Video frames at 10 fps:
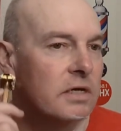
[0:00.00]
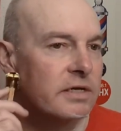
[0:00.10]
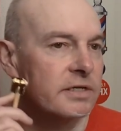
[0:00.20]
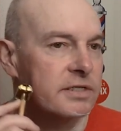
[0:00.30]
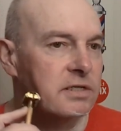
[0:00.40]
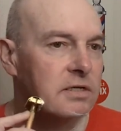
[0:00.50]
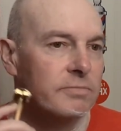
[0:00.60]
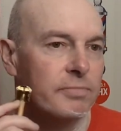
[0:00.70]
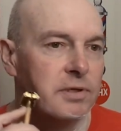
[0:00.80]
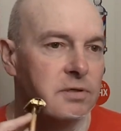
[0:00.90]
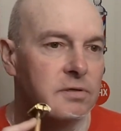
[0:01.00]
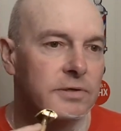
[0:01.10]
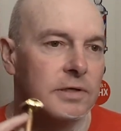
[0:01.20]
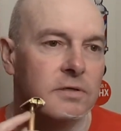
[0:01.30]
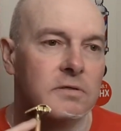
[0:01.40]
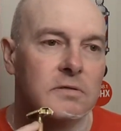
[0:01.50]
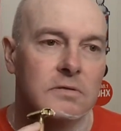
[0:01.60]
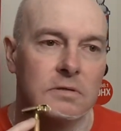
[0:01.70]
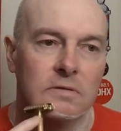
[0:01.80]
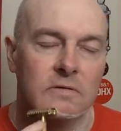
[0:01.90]
I guess it can build
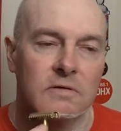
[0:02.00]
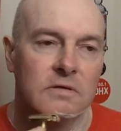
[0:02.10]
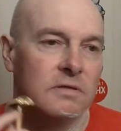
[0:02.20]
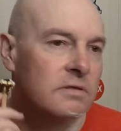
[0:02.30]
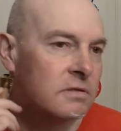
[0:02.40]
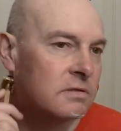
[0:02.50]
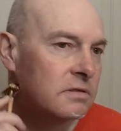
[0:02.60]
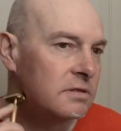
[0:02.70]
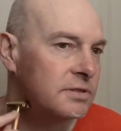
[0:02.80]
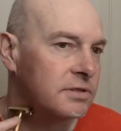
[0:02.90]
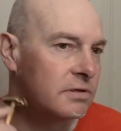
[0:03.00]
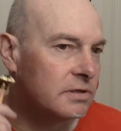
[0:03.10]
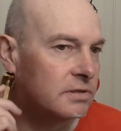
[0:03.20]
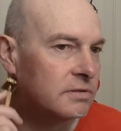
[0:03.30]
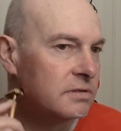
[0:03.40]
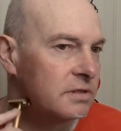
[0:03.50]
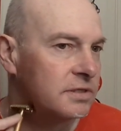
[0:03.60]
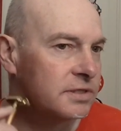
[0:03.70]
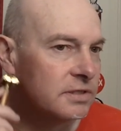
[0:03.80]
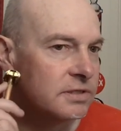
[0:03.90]
in certain
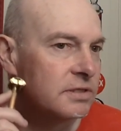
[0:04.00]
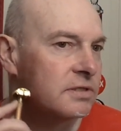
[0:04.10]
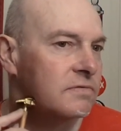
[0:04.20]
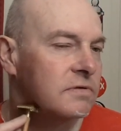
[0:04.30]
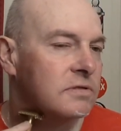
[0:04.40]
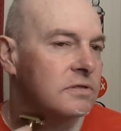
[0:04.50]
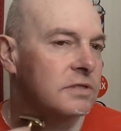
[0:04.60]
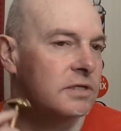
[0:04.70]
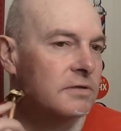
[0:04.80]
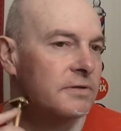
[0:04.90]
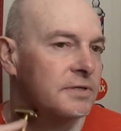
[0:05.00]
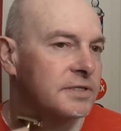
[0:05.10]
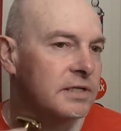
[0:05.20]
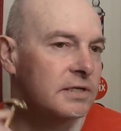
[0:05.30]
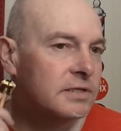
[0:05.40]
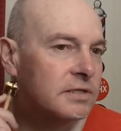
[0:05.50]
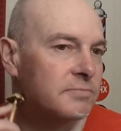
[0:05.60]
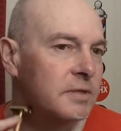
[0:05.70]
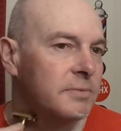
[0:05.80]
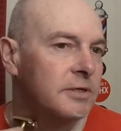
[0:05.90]
instances until the scent
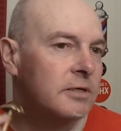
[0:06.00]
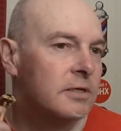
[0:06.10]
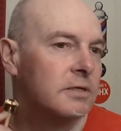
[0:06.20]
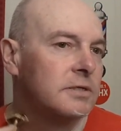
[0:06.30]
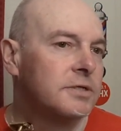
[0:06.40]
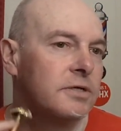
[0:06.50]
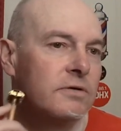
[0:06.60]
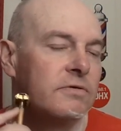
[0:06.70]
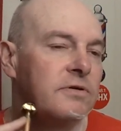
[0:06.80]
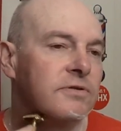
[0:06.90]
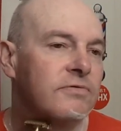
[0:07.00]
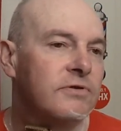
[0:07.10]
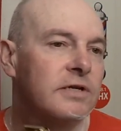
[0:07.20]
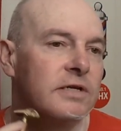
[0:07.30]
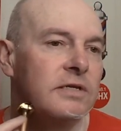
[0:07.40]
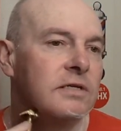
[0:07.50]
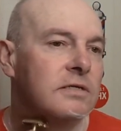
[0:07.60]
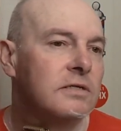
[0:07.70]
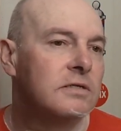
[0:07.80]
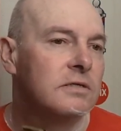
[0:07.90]
is maybe two or three.
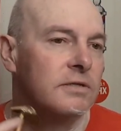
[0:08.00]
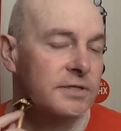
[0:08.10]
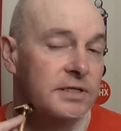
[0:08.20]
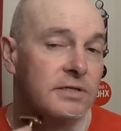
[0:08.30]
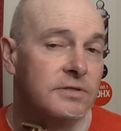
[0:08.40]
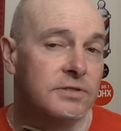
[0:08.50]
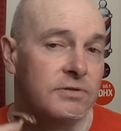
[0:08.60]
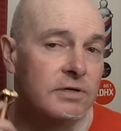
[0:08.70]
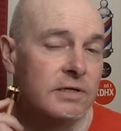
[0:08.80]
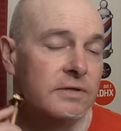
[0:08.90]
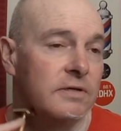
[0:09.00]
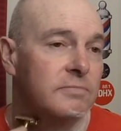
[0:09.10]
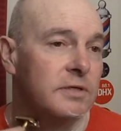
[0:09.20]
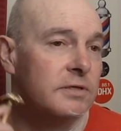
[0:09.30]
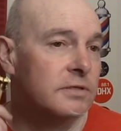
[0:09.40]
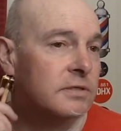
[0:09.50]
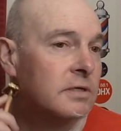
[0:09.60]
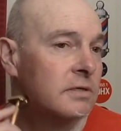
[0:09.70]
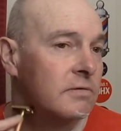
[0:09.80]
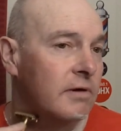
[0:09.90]
The scent strength, I mean, is
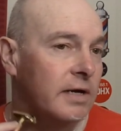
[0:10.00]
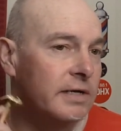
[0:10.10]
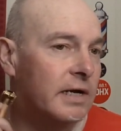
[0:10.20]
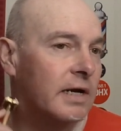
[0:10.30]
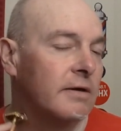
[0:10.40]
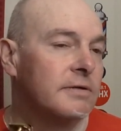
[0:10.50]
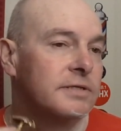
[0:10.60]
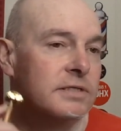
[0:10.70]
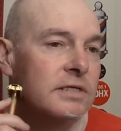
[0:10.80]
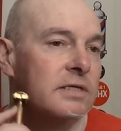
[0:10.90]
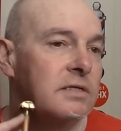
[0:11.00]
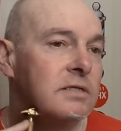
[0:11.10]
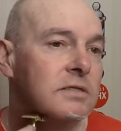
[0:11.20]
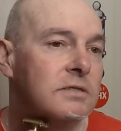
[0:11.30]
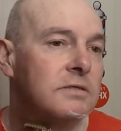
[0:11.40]
right now it's 2